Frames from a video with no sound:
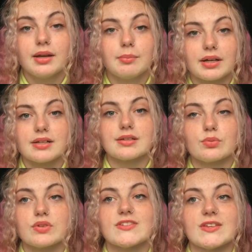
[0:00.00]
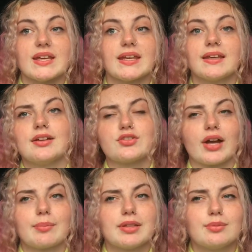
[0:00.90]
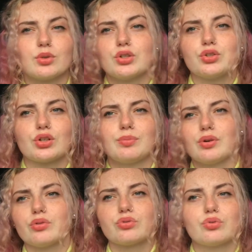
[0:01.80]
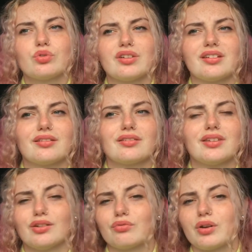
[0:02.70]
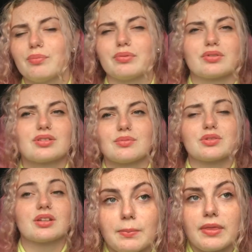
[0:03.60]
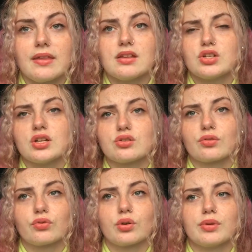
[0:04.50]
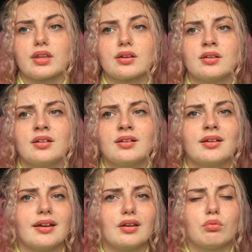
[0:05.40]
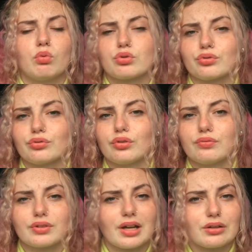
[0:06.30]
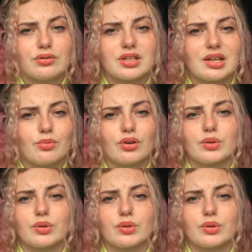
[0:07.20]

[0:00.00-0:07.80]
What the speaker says: because it was like, it trapped in moisture but also like didn't rub or something, but then they changed their formula and it wasn't good for tattoos anymore.